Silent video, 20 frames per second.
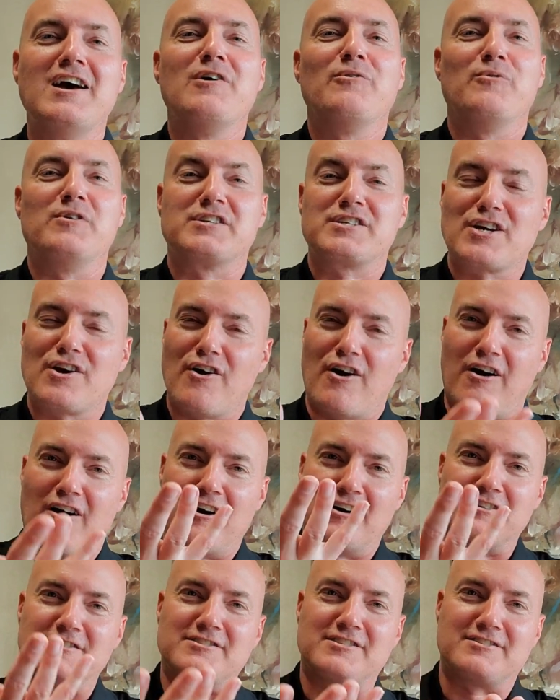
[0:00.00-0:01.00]
which
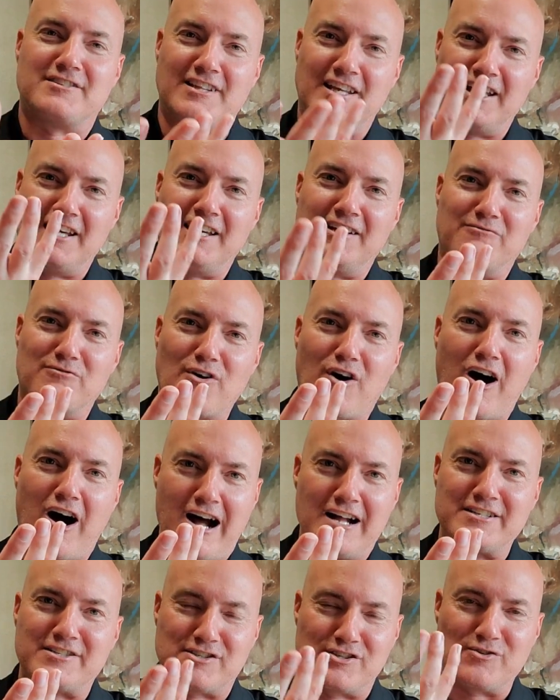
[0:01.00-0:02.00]
caused the
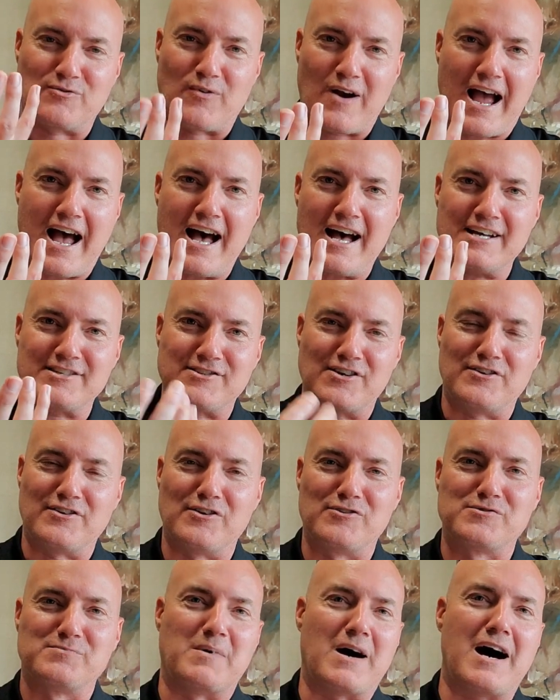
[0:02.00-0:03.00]
odds to rise on
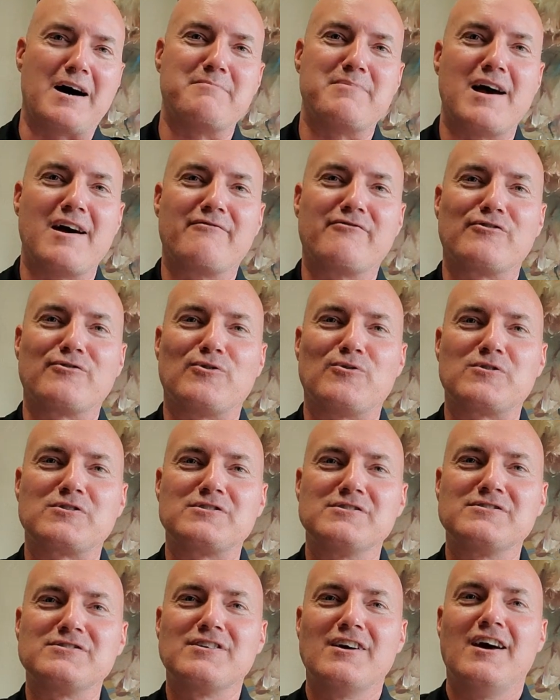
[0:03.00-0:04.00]
those Bob Baffert
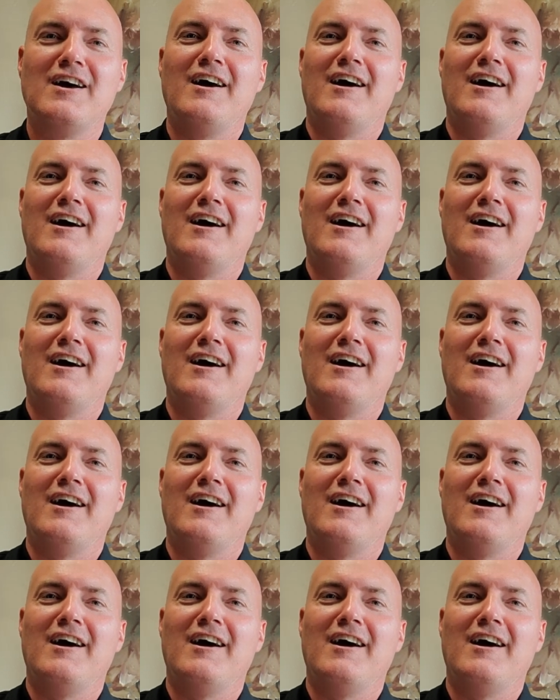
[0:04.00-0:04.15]
horses.